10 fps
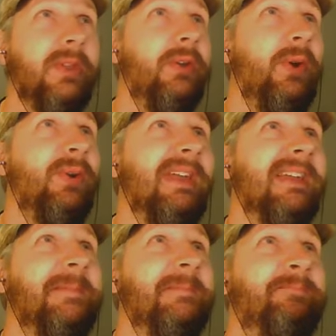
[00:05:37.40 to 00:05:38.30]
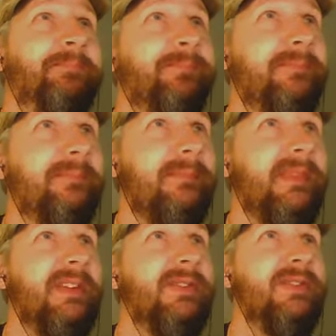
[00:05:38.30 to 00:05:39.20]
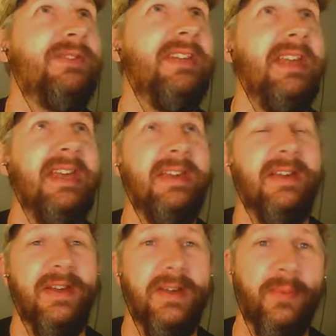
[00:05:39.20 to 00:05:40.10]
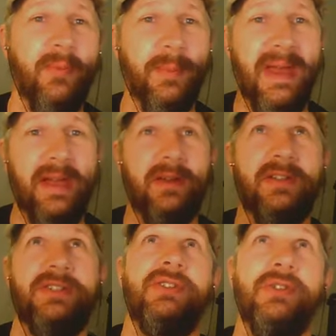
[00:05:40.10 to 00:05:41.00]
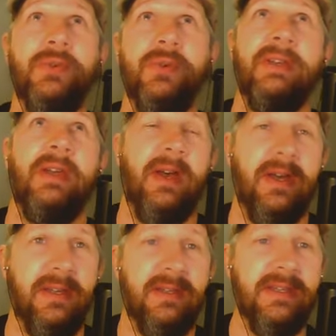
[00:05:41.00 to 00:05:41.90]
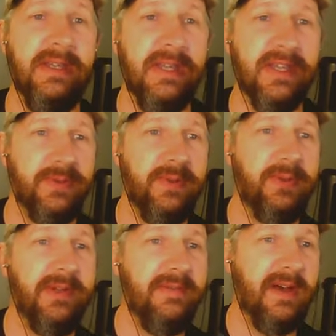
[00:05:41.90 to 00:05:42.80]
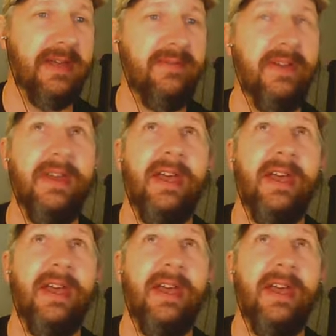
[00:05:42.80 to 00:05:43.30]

Okay, so today we're back doing uh, the E S three thirty-five,